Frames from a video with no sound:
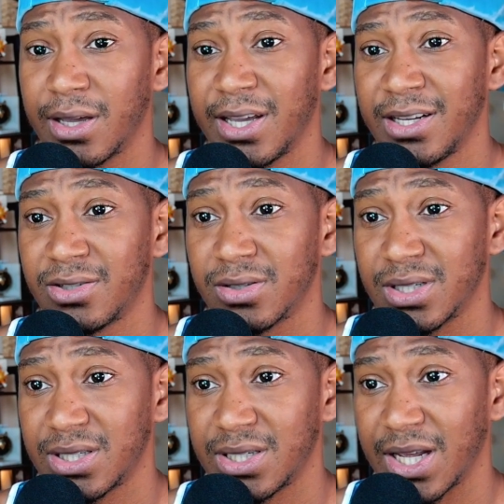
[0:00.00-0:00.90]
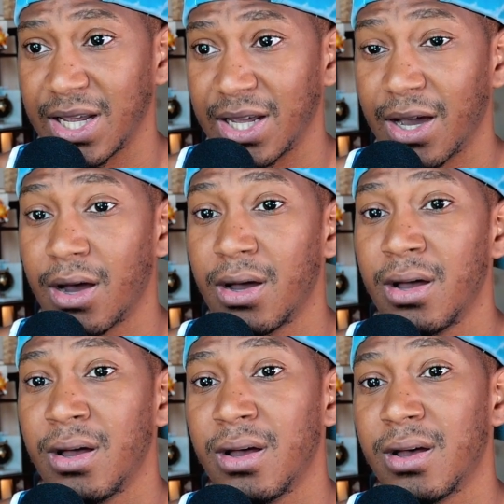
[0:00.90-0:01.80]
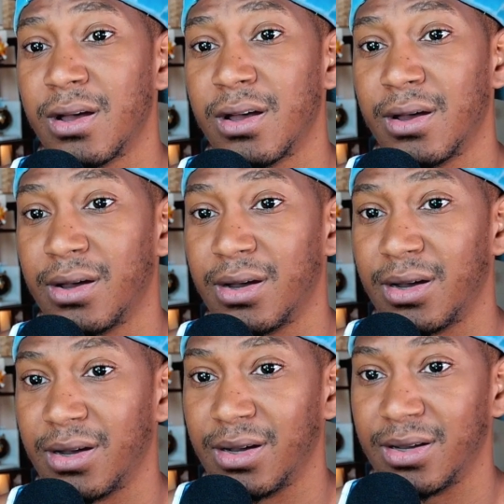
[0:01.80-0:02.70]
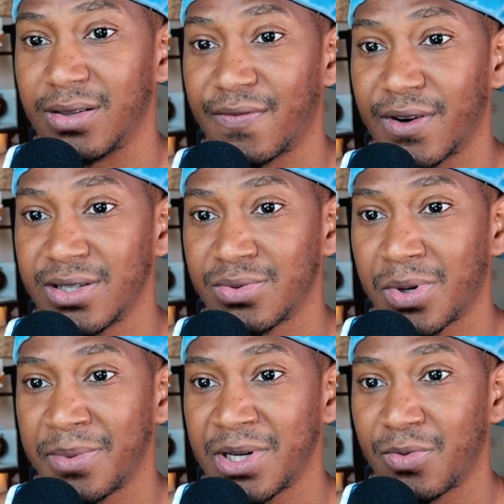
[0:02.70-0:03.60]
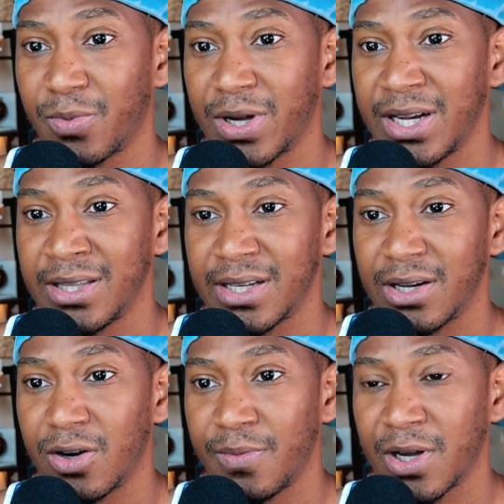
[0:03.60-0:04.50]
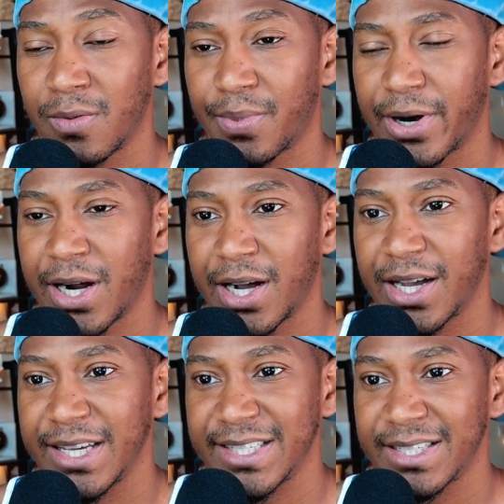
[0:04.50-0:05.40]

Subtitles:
Interesting. The first woman to win the Nobel Prize.